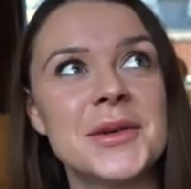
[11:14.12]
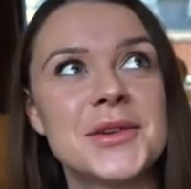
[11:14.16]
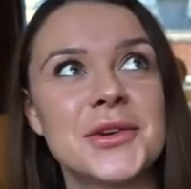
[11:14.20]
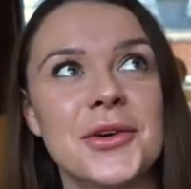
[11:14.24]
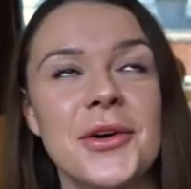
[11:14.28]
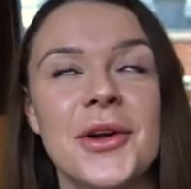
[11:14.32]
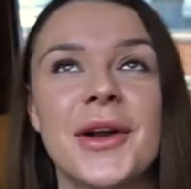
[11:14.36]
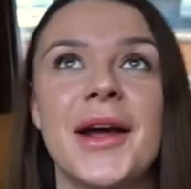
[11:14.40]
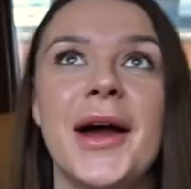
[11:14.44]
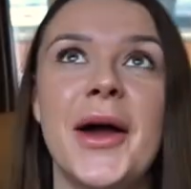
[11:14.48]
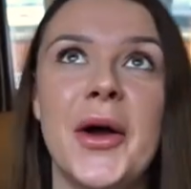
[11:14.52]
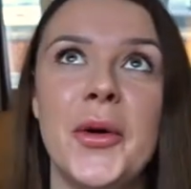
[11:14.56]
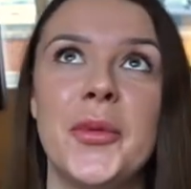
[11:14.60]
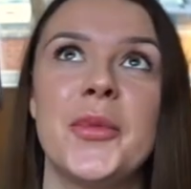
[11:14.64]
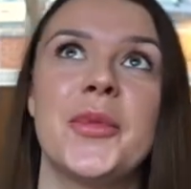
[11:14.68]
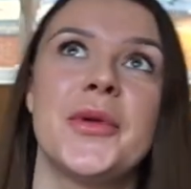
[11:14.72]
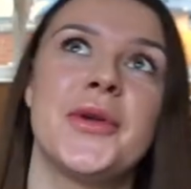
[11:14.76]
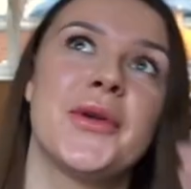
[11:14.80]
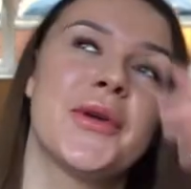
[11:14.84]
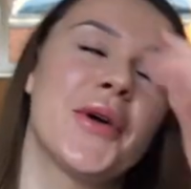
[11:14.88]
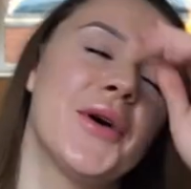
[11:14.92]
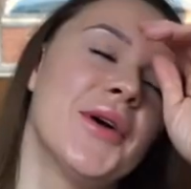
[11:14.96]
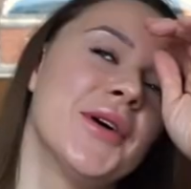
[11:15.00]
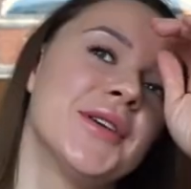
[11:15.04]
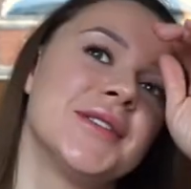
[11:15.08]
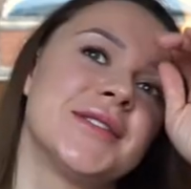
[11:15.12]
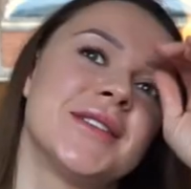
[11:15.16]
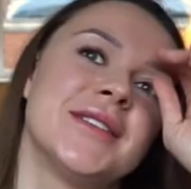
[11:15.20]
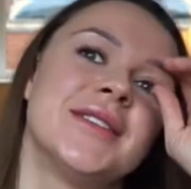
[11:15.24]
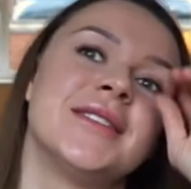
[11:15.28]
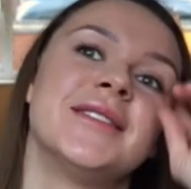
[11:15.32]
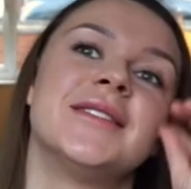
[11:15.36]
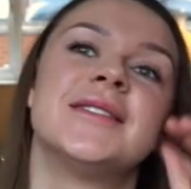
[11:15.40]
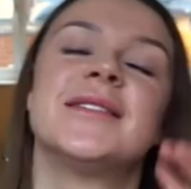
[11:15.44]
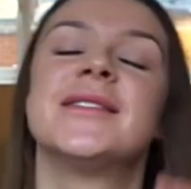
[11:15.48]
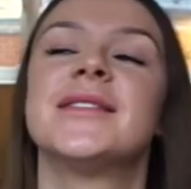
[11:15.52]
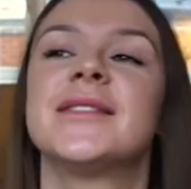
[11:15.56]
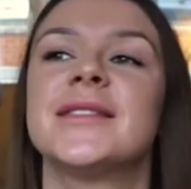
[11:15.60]
I'm trying to help you guys.
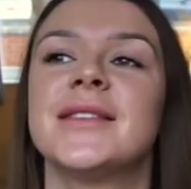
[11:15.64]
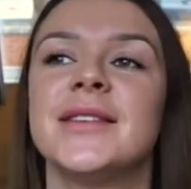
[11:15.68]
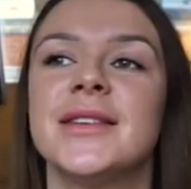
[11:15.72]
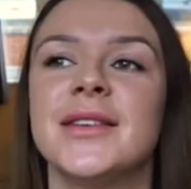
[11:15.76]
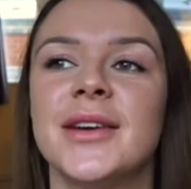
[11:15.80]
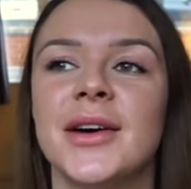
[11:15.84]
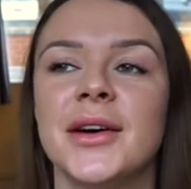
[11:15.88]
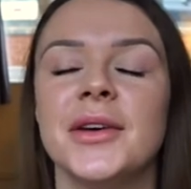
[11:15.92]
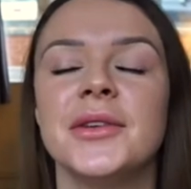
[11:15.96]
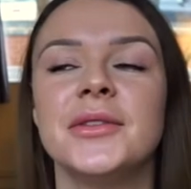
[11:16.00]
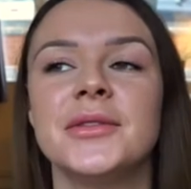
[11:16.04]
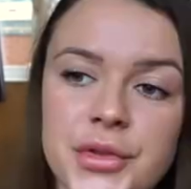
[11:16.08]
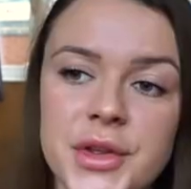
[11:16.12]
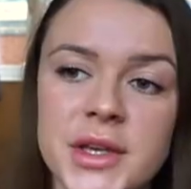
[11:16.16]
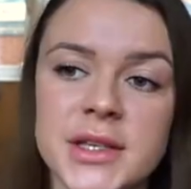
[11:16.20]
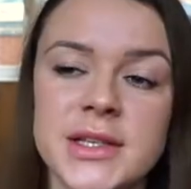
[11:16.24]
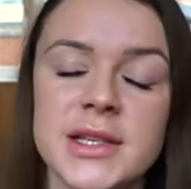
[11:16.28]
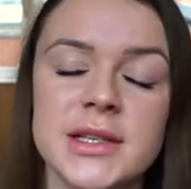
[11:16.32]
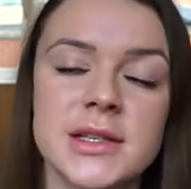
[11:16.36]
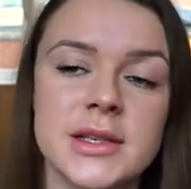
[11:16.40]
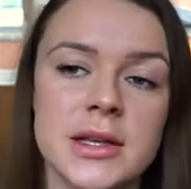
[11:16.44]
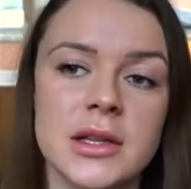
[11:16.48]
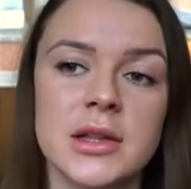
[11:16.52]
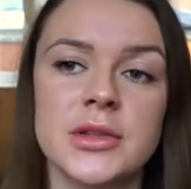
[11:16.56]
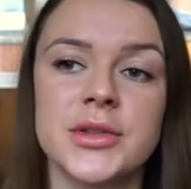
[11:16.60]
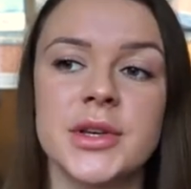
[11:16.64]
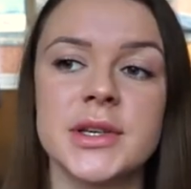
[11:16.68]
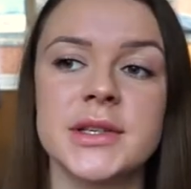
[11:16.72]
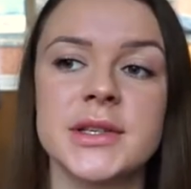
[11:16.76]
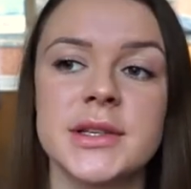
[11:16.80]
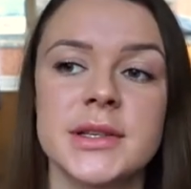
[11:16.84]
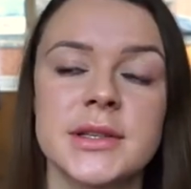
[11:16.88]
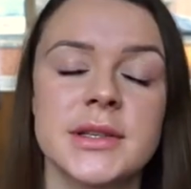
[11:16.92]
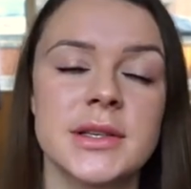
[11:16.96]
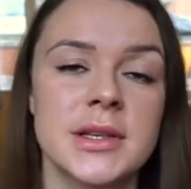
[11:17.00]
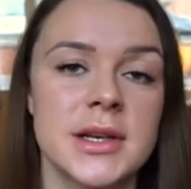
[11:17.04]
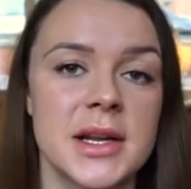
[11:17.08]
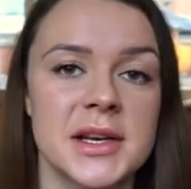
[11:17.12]
And you know, this is a this
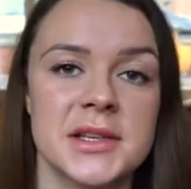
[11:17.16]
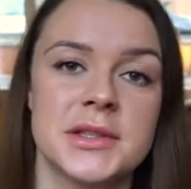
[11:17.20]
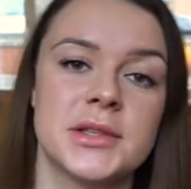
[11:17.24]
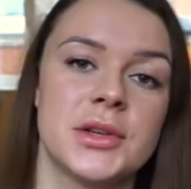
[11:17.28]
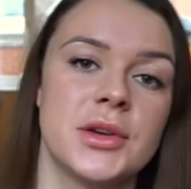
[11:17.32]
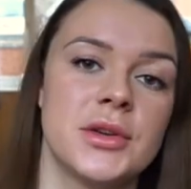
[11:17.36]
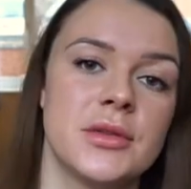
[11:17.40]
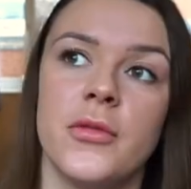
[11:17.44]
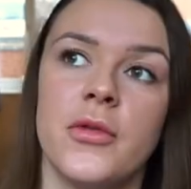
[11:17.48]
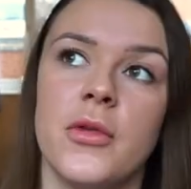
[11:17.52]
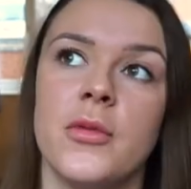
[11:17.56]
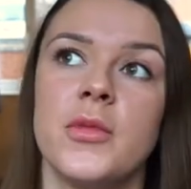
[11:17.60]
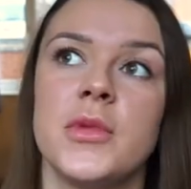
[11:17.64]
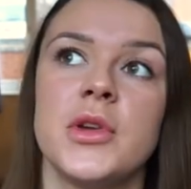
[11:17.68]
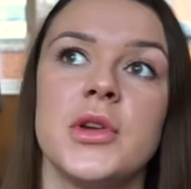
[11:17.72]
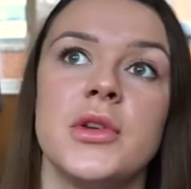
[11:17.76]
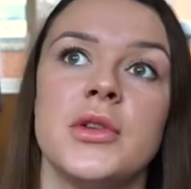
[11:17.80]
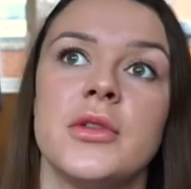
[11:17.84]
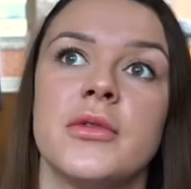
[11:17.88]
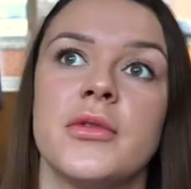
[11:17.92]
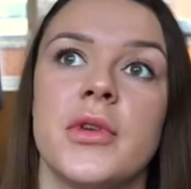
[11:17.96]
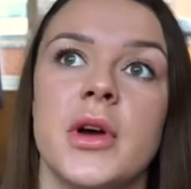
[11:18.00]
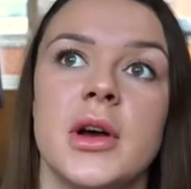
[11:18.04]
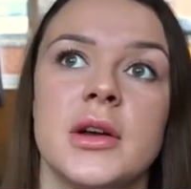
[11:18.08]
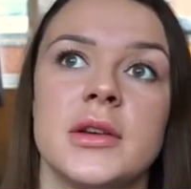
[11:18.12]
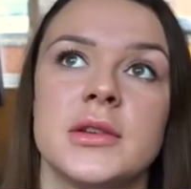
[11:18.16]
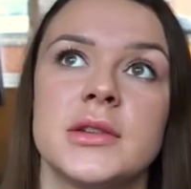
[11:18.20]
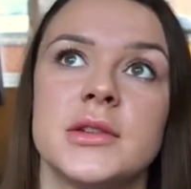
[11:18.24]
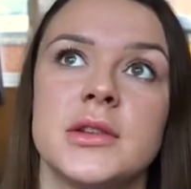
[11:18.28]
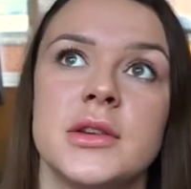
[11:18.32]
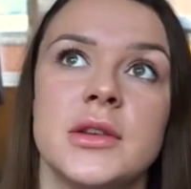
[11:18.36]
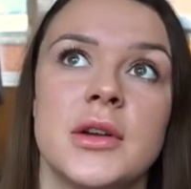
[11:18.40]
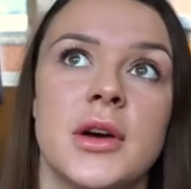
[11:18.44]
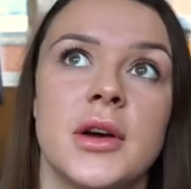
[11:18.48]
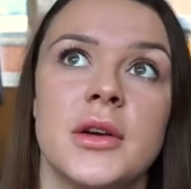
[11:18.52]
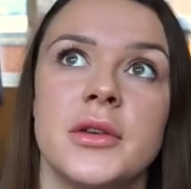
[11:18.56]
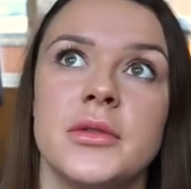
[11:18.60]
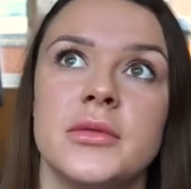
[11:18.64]
is a lesson from the universe.
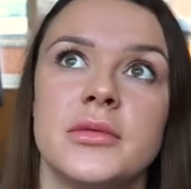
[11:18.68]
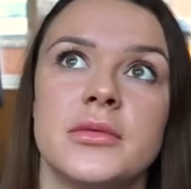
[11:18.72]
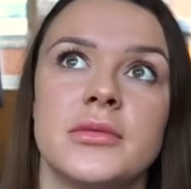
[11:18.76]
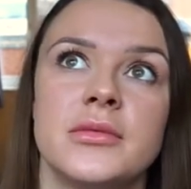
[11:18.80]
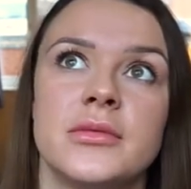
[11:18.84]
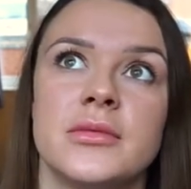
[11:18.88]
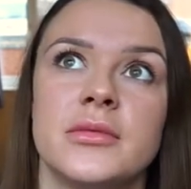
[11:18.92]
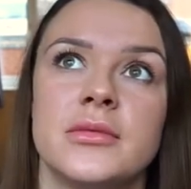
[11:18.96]
You know,